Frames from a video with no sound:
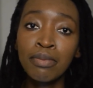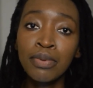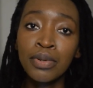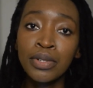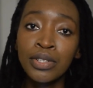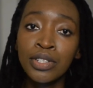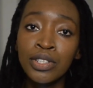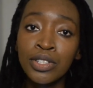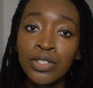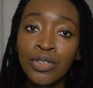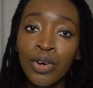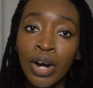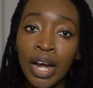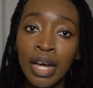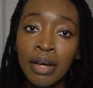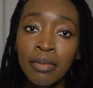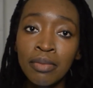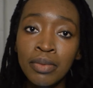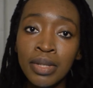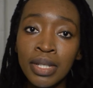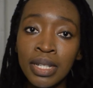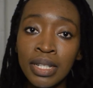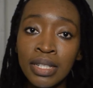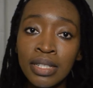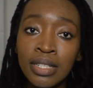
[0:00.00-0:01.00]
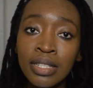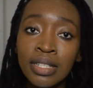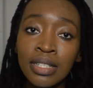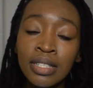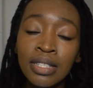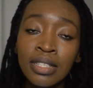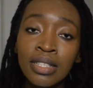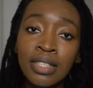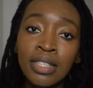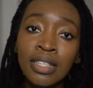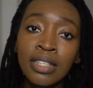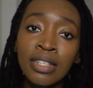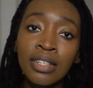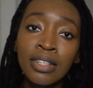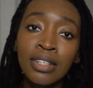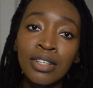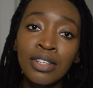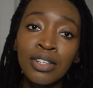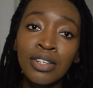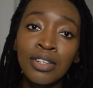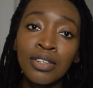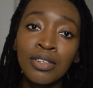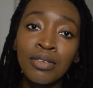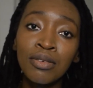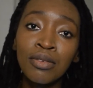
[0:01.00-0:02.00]
prescribe this,
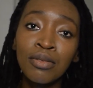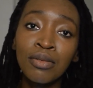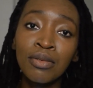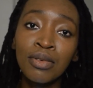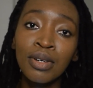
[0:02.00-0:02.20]
the